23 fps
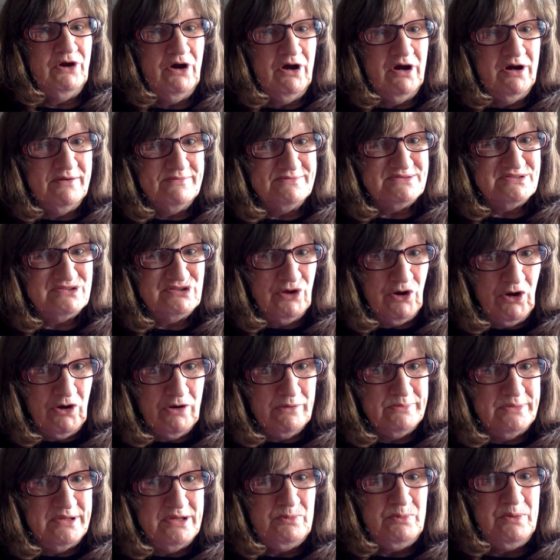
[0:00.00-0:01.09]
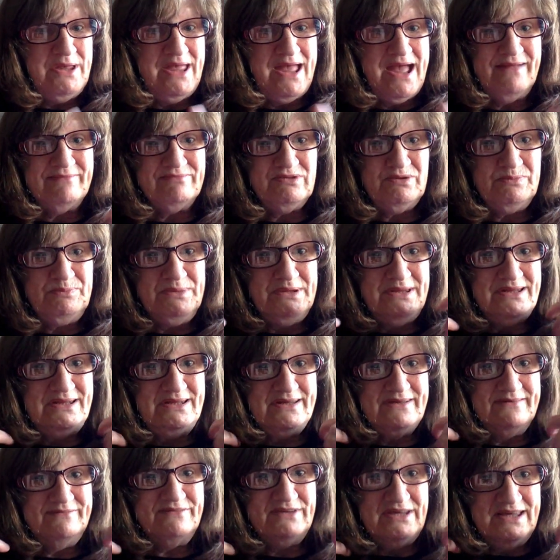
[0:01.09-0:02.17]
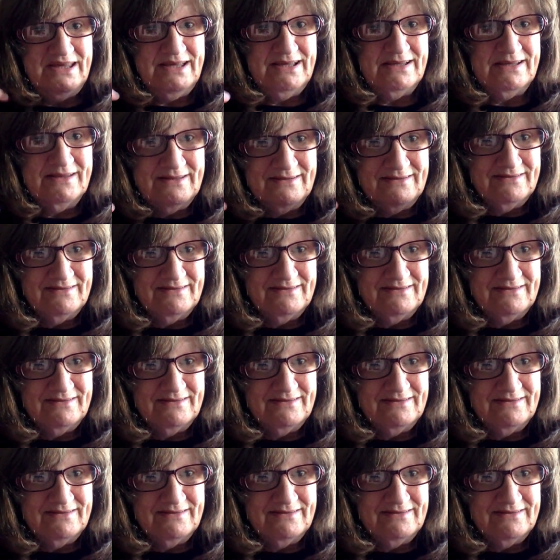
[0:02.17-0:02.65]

harvest army, we have to be living.